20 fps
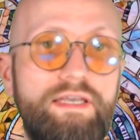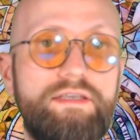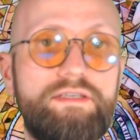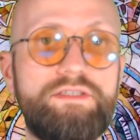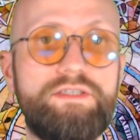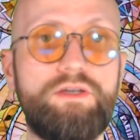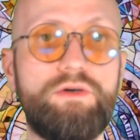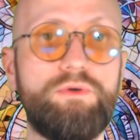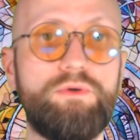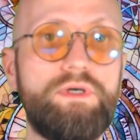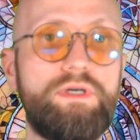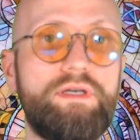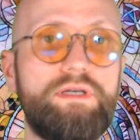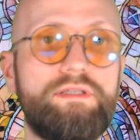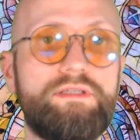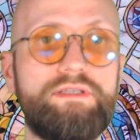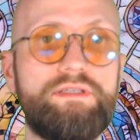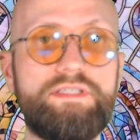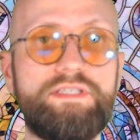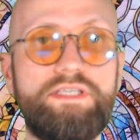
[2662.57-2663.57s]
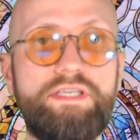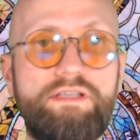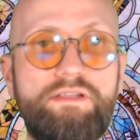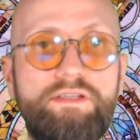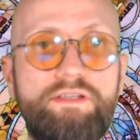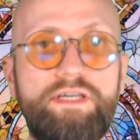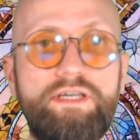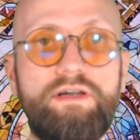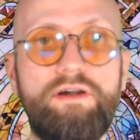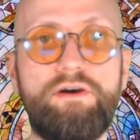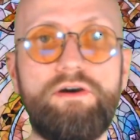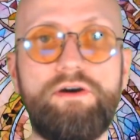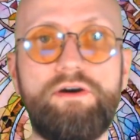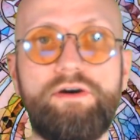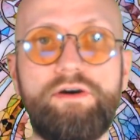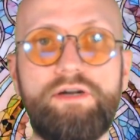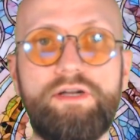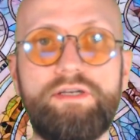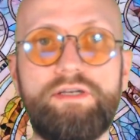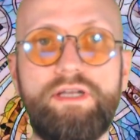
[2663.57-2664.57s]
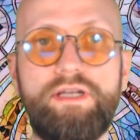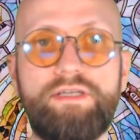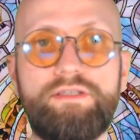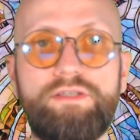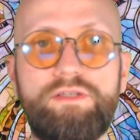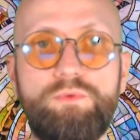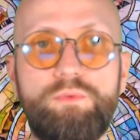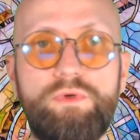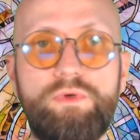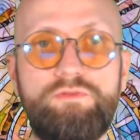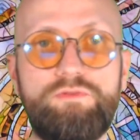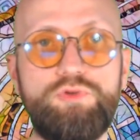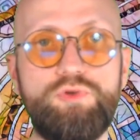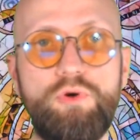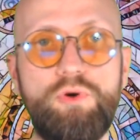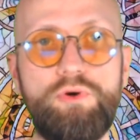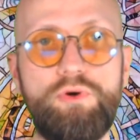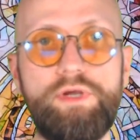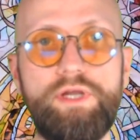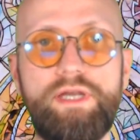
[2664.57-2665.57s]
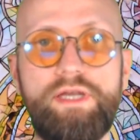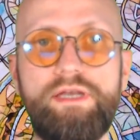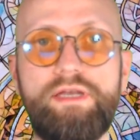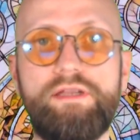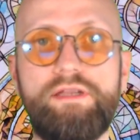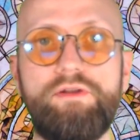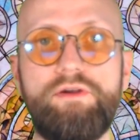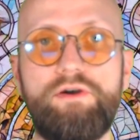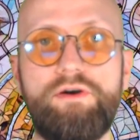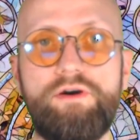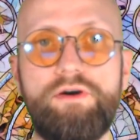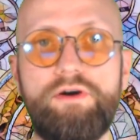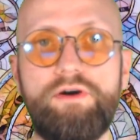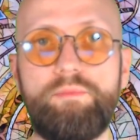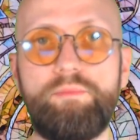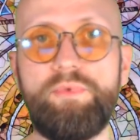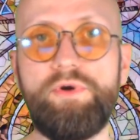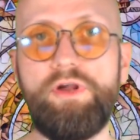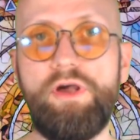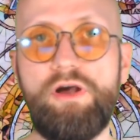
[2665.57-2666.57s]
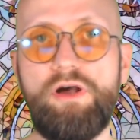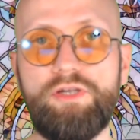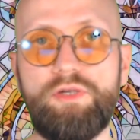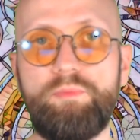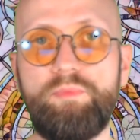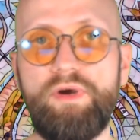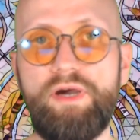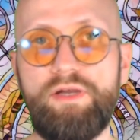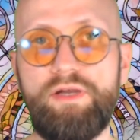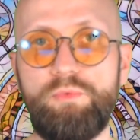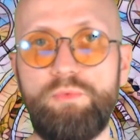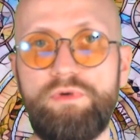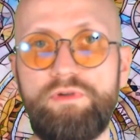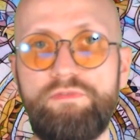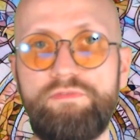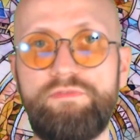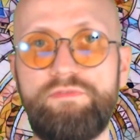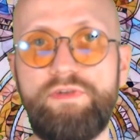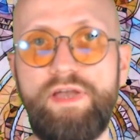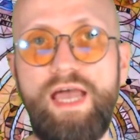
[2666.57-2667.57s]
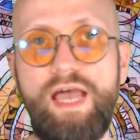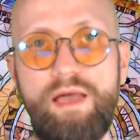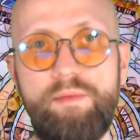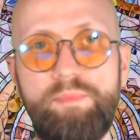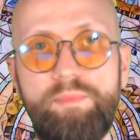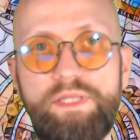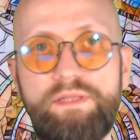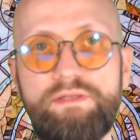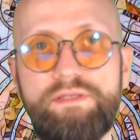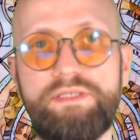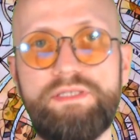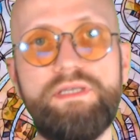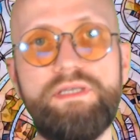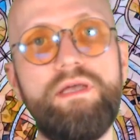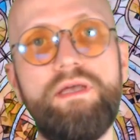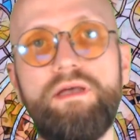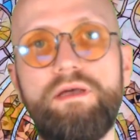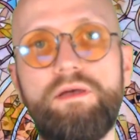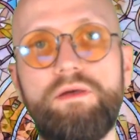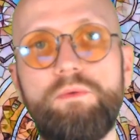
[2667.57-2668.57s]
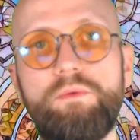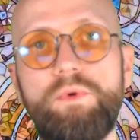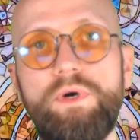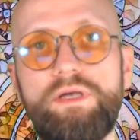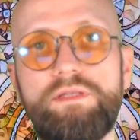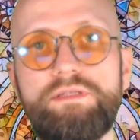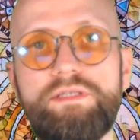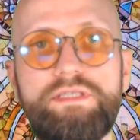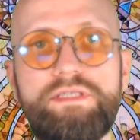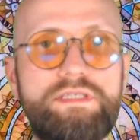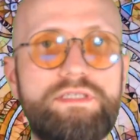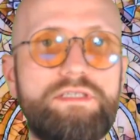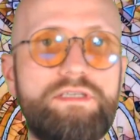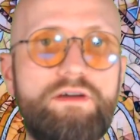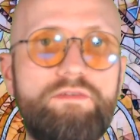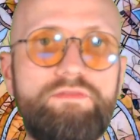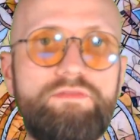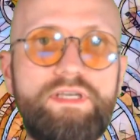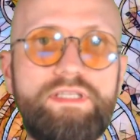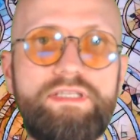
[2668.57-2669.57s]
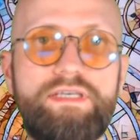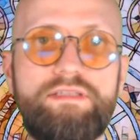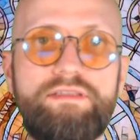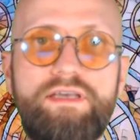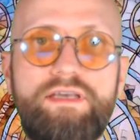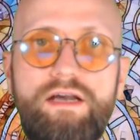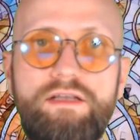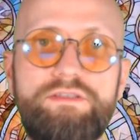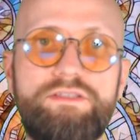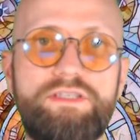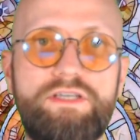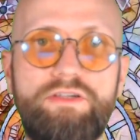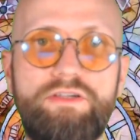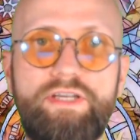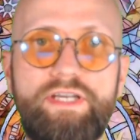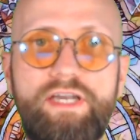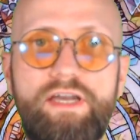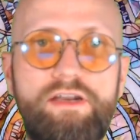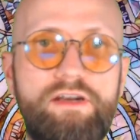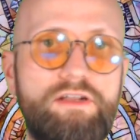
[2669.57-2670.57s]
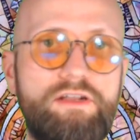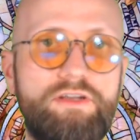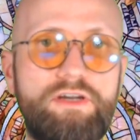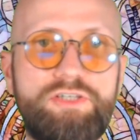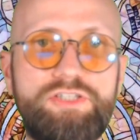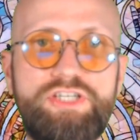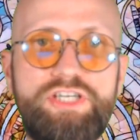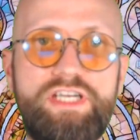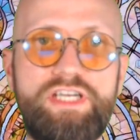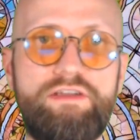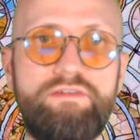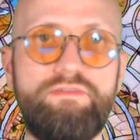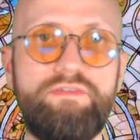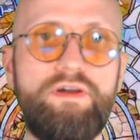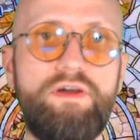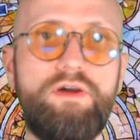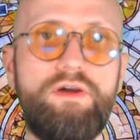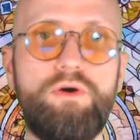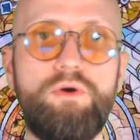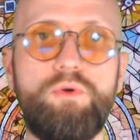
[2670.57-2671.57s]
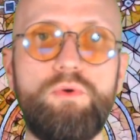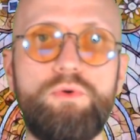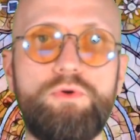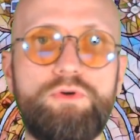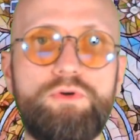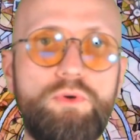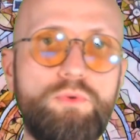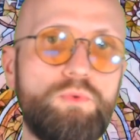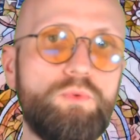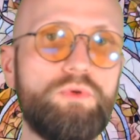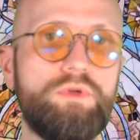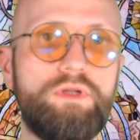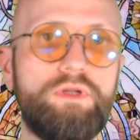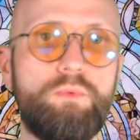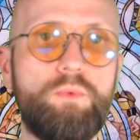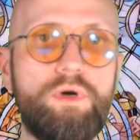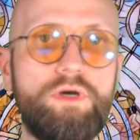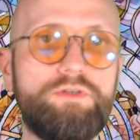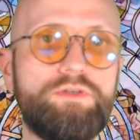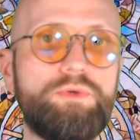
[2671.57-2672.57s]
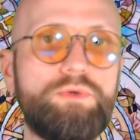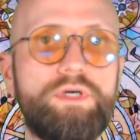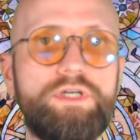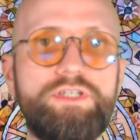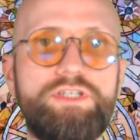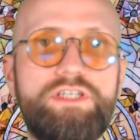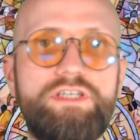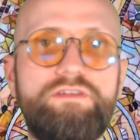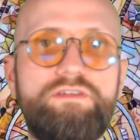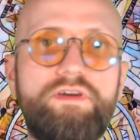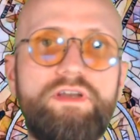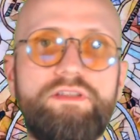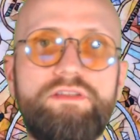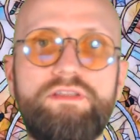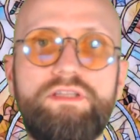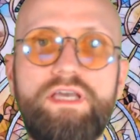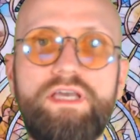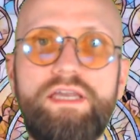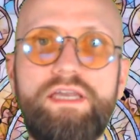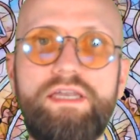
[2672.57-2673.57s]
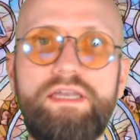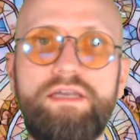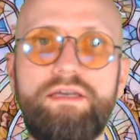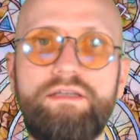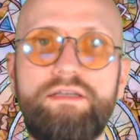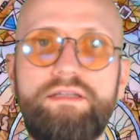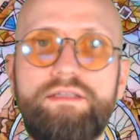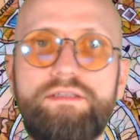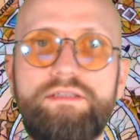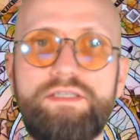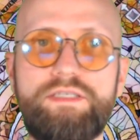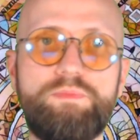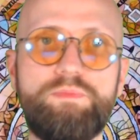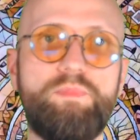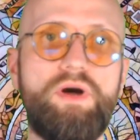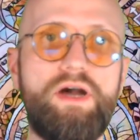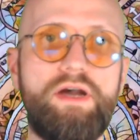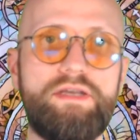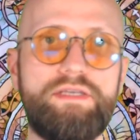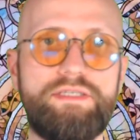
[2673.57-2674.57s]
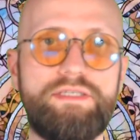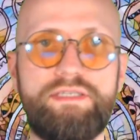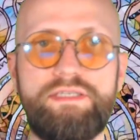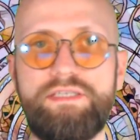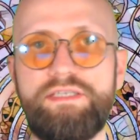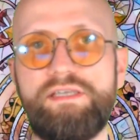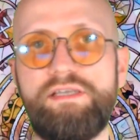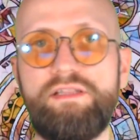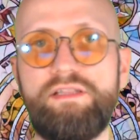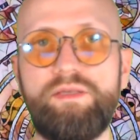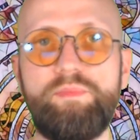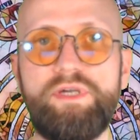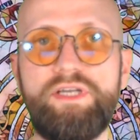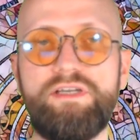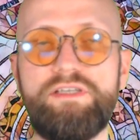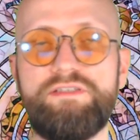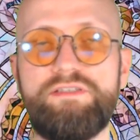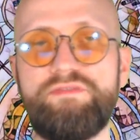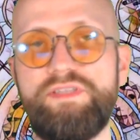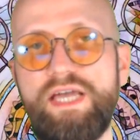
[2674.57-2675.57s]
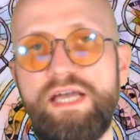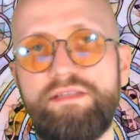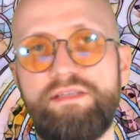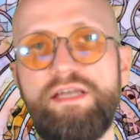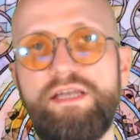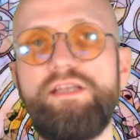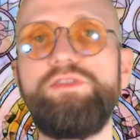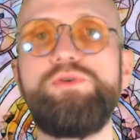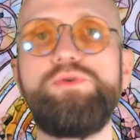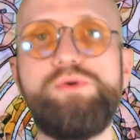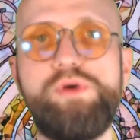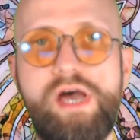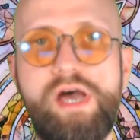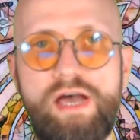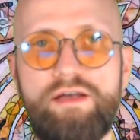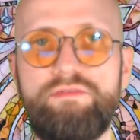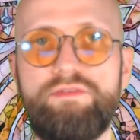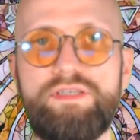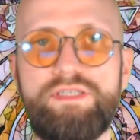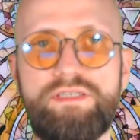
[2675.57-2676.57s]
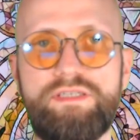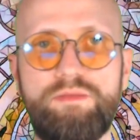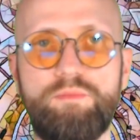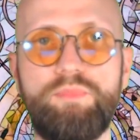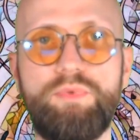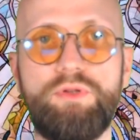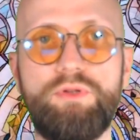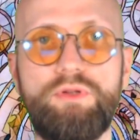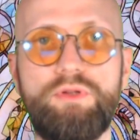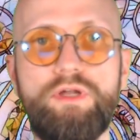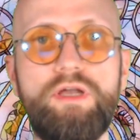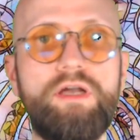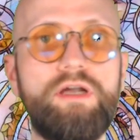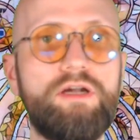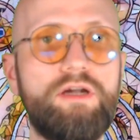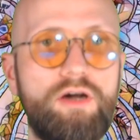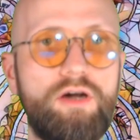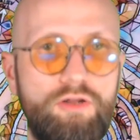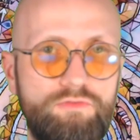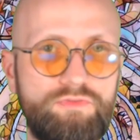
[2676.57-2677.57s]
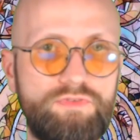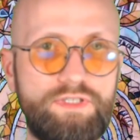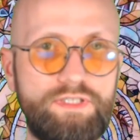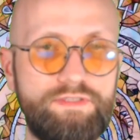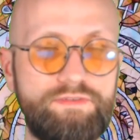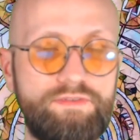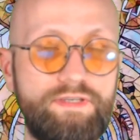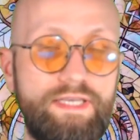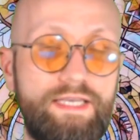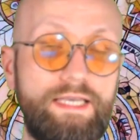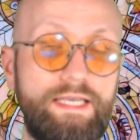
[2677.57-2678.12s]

So the Seelie are connected with joy and are preoccupied with happiness, while this is something that the Unseelie cannot achieve or don't want to achieve, and they despise the Seelie because of that, and you have a simple conflict.